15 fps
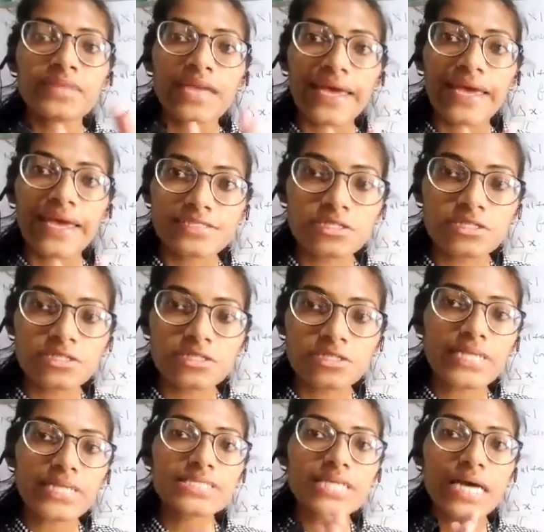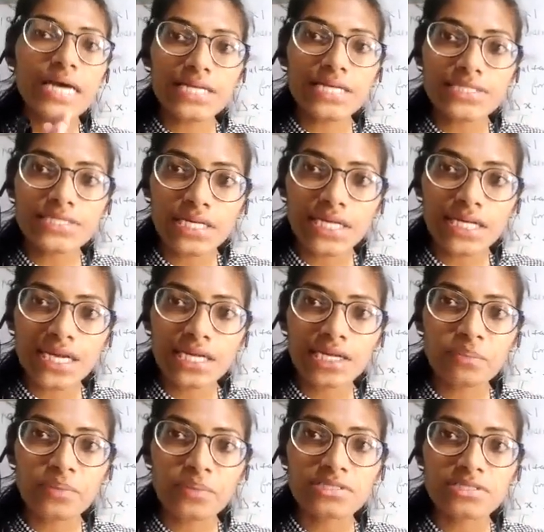Hessenberg's uncertainty
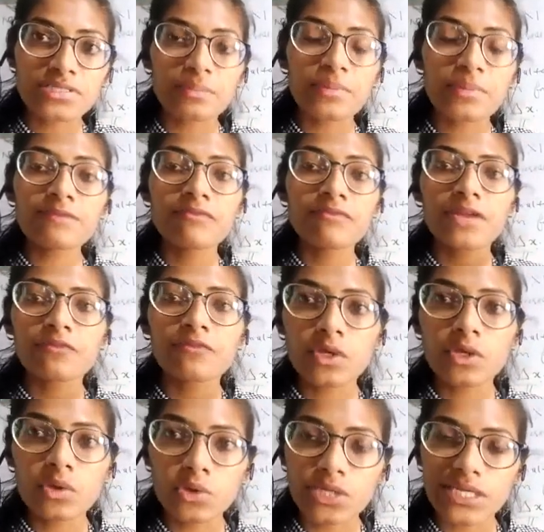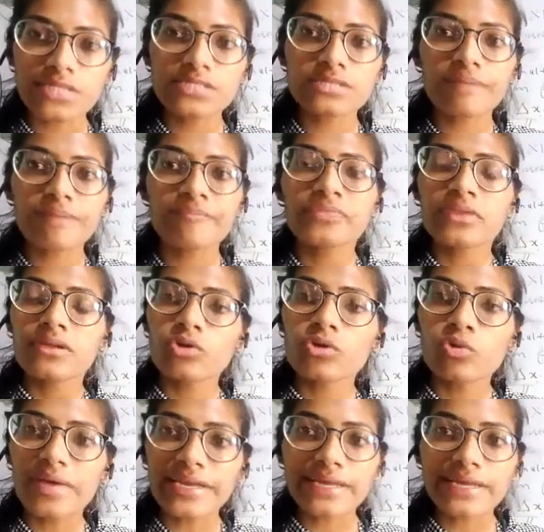principle, when we did some
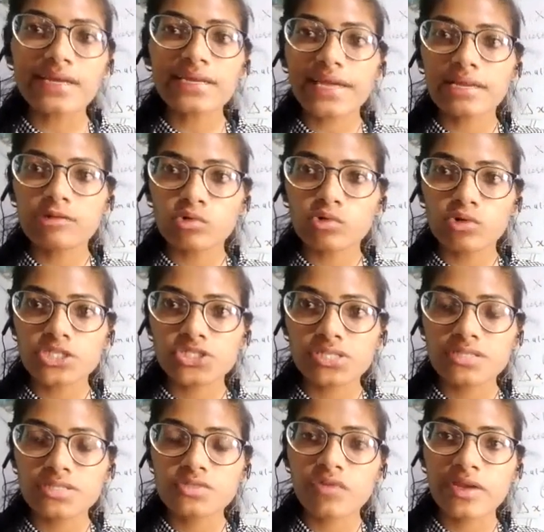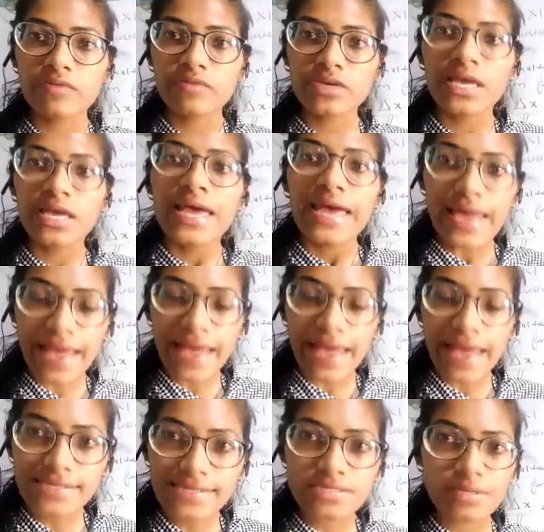numerical calculations, when we
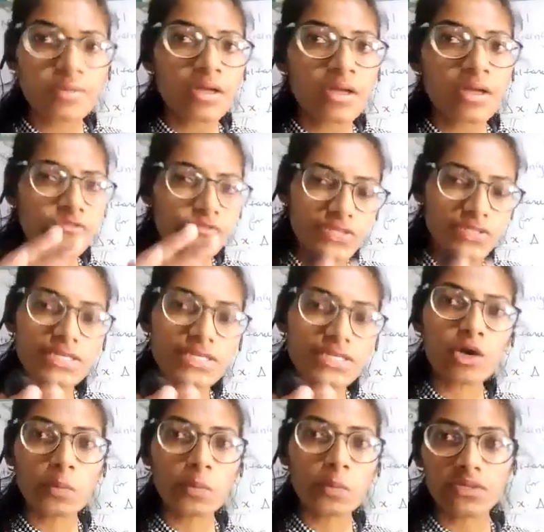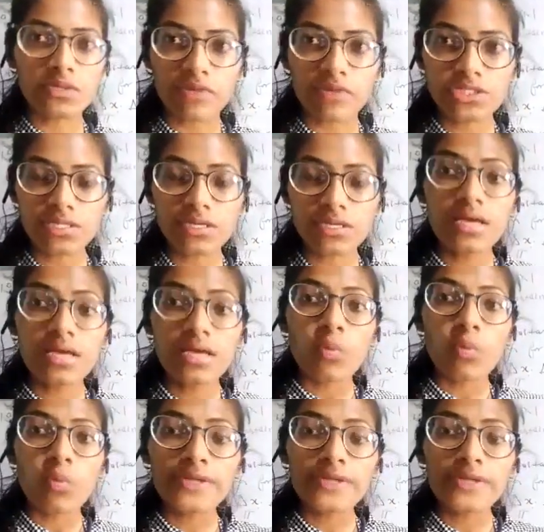had some physical observation,
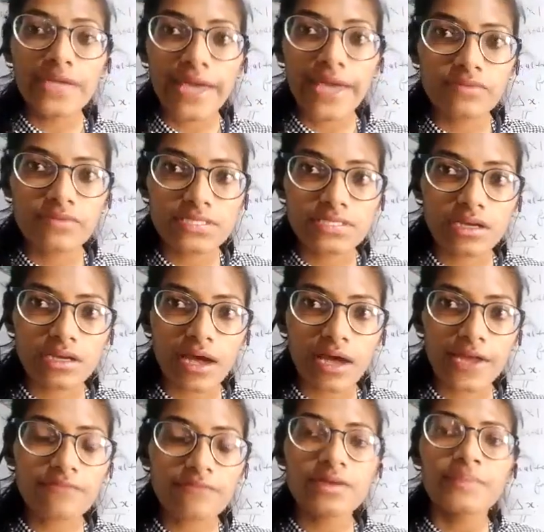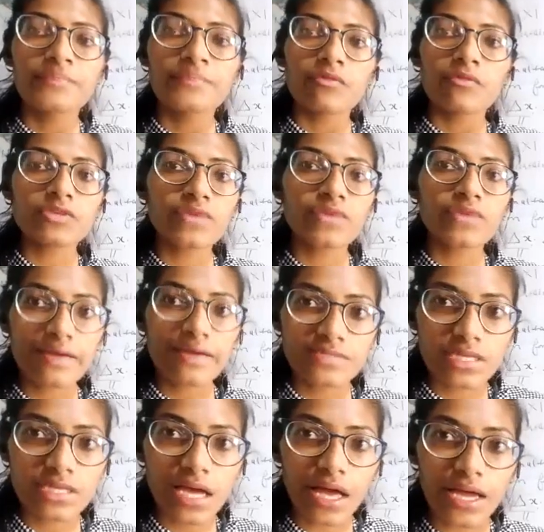what we have described, what we have
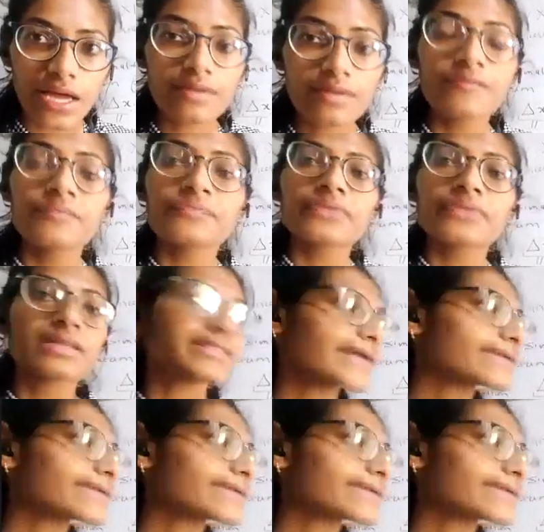derived, that